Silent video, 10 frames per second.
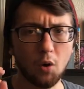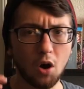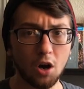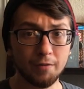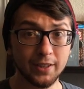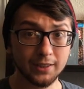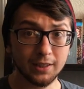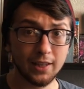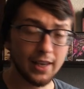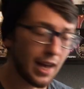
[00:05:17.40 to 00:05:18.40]
Now
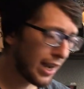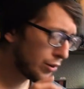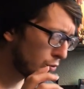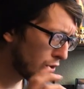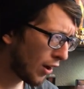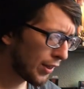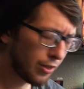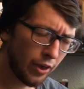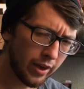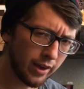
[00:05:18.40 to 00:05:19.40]
obviously, I do
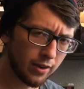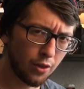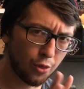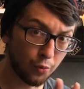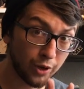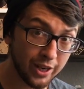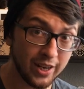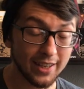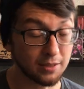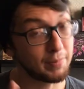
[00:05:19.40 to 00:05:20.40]
not think
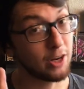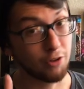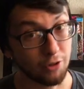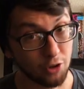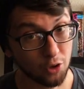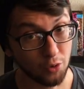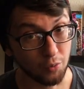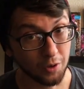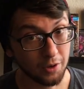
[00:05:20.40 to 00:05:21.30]
3 is better than 2.